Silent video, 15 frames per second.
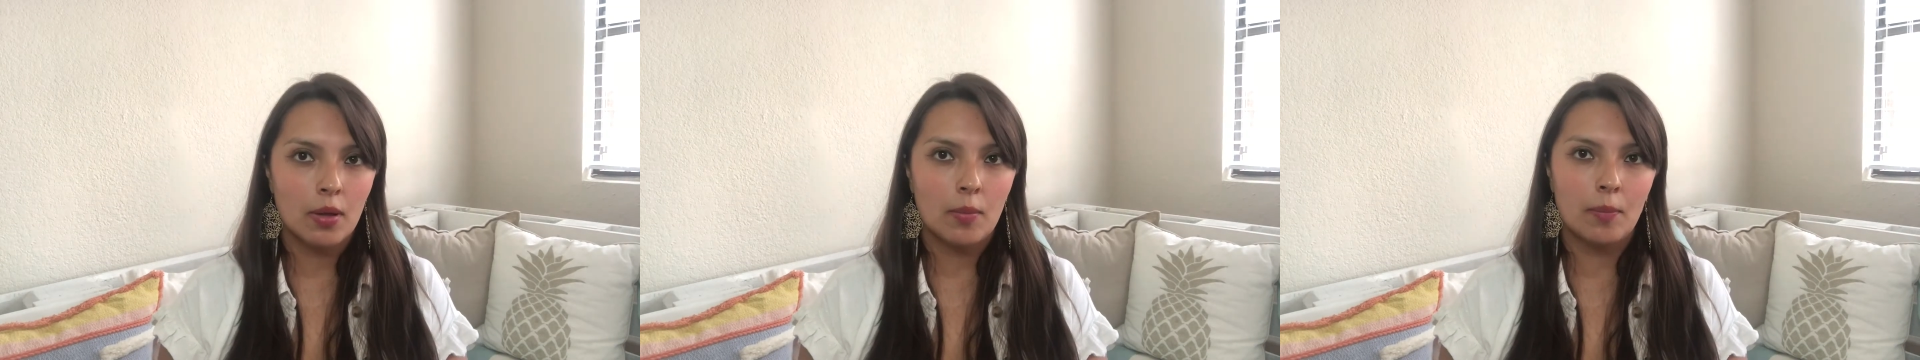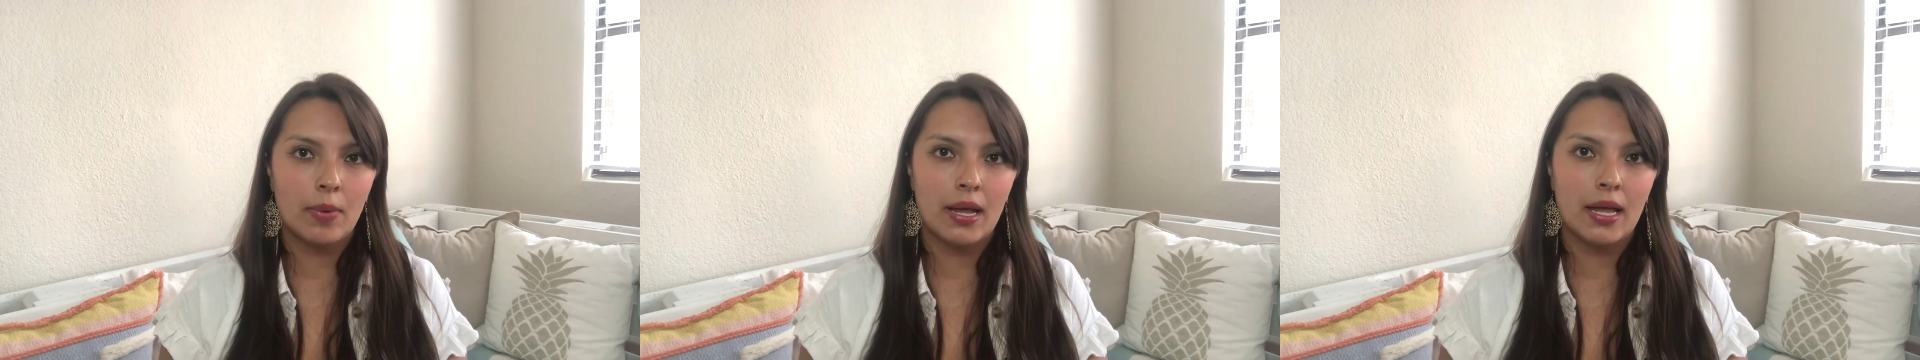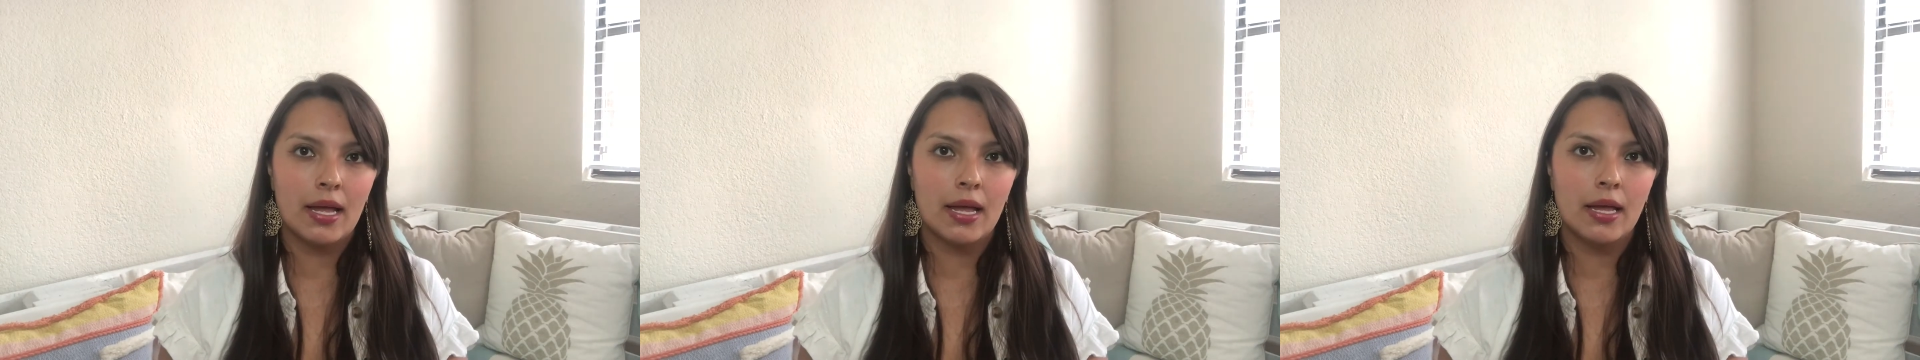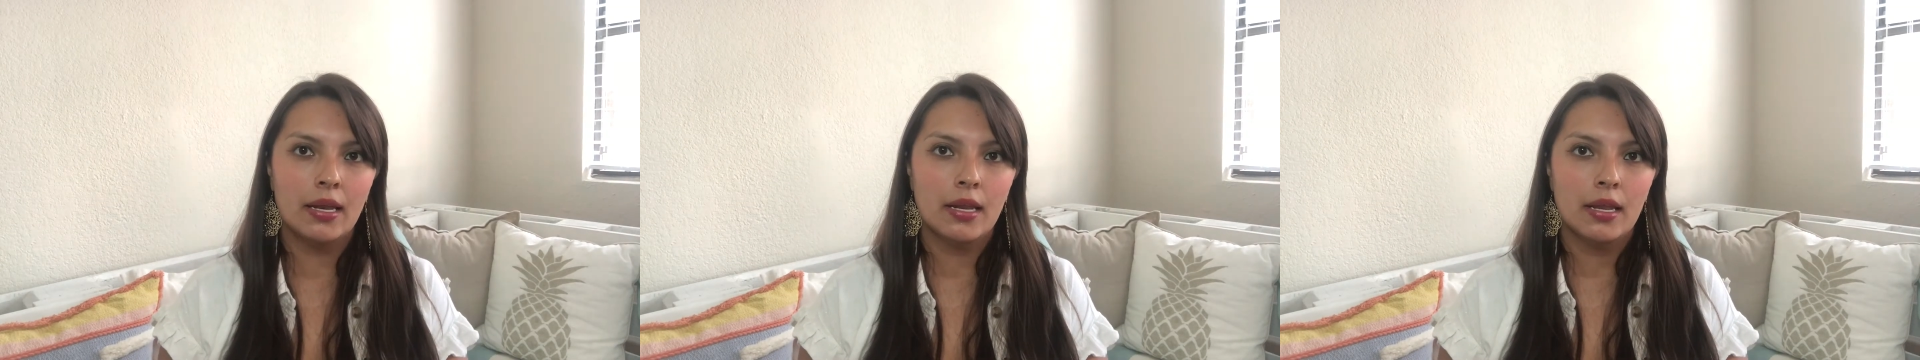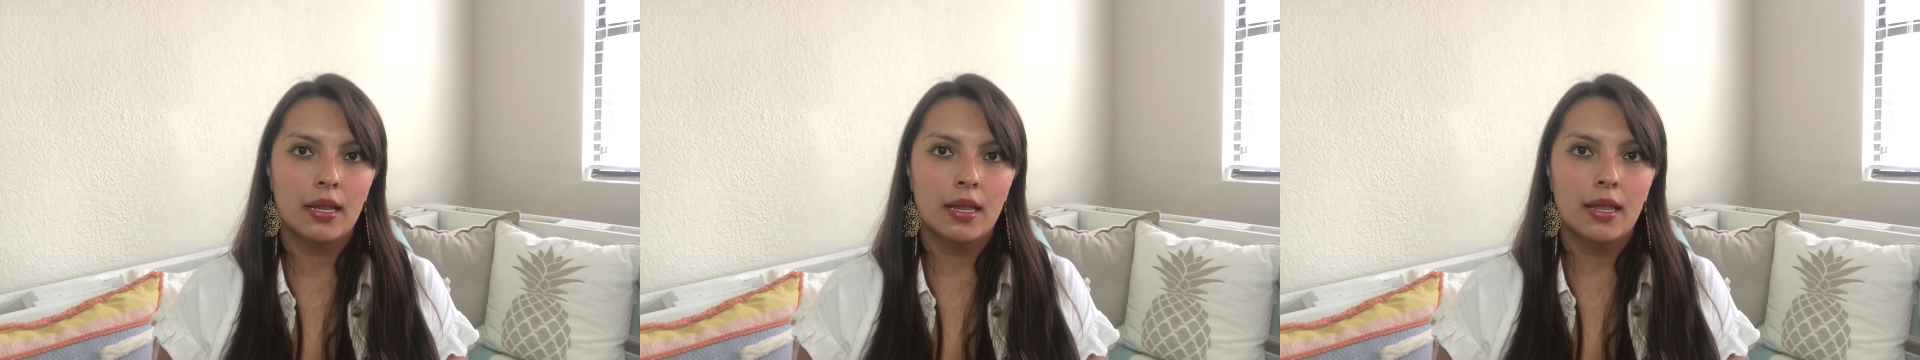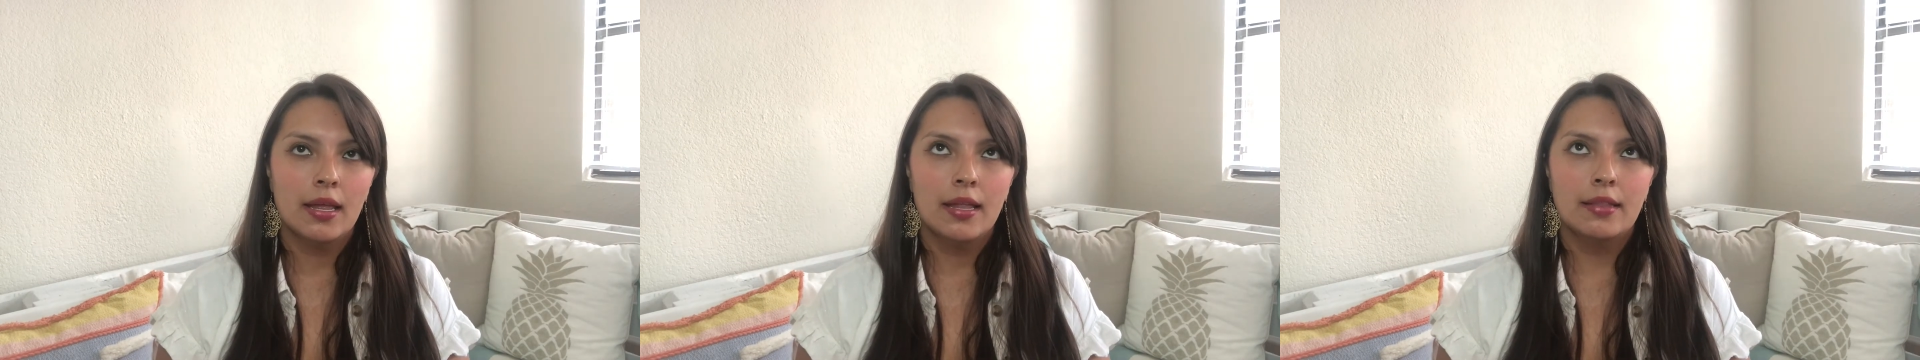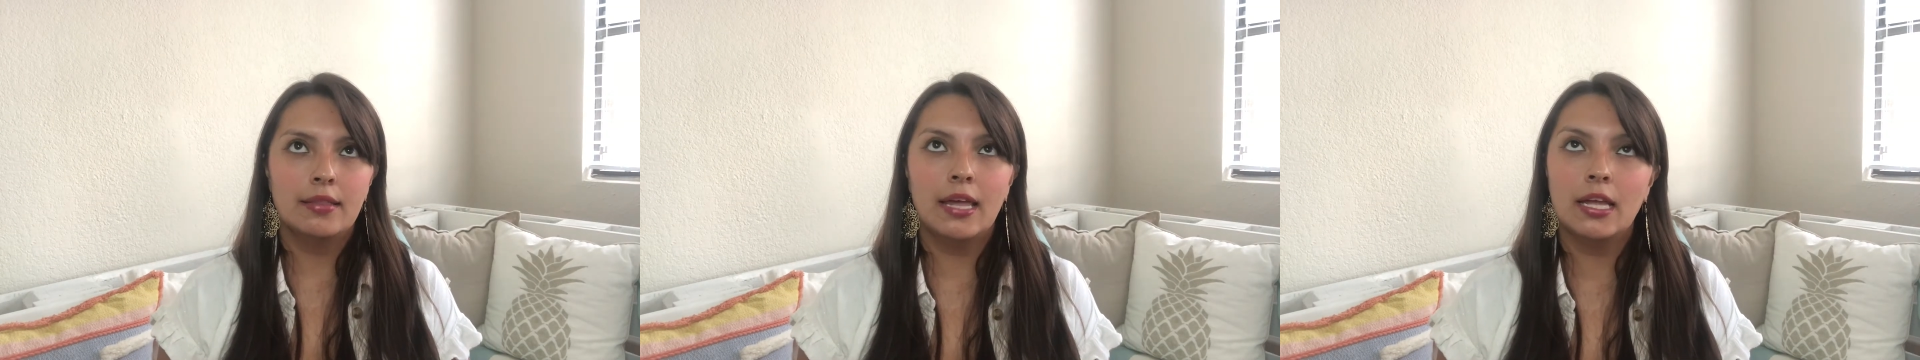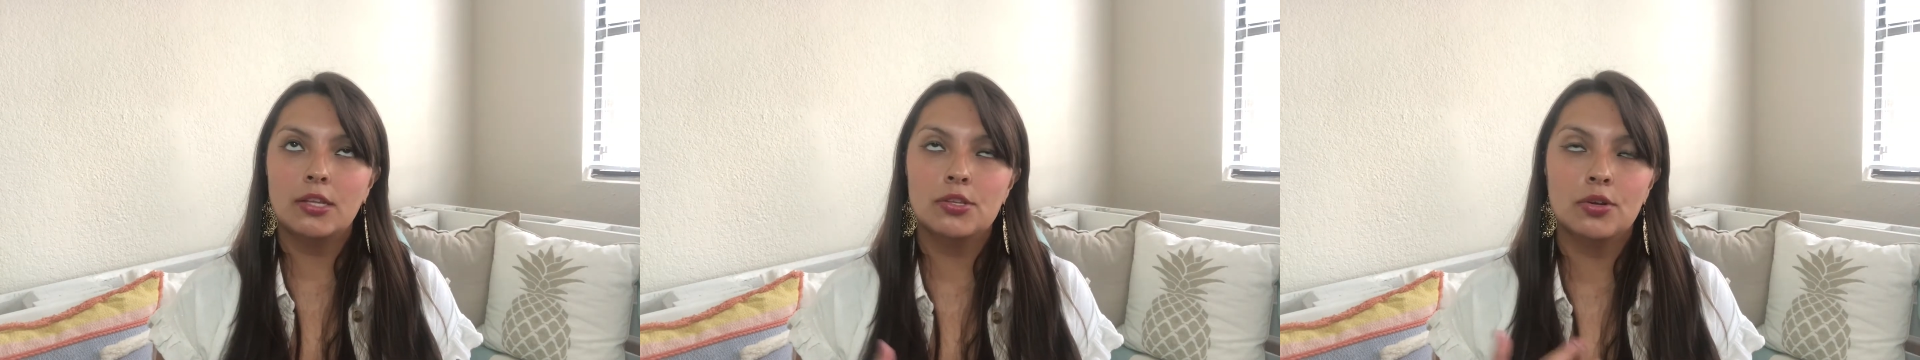but
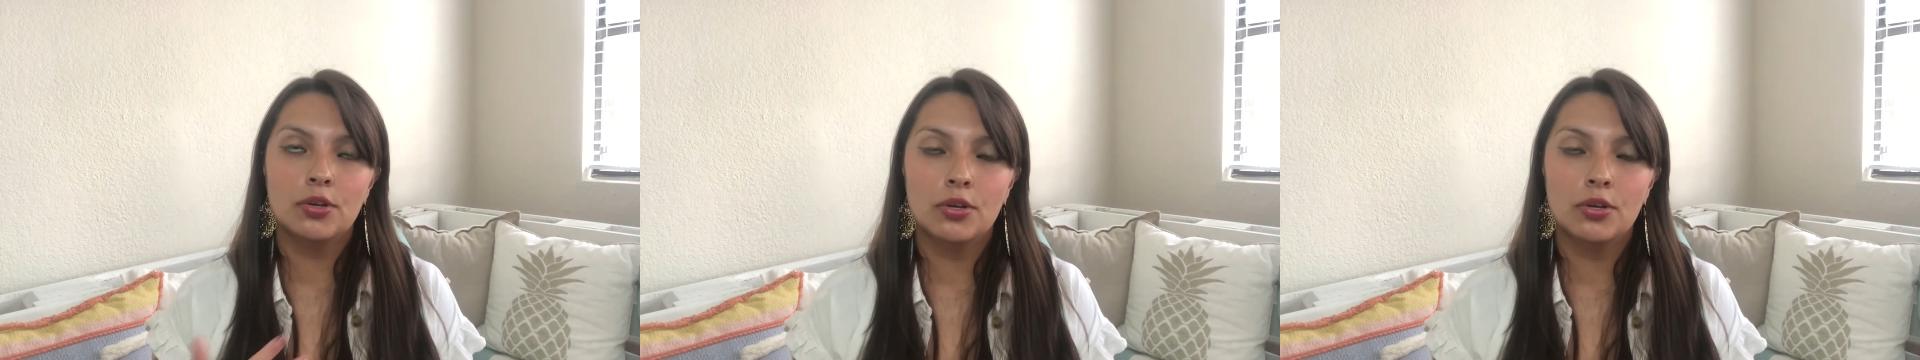they don't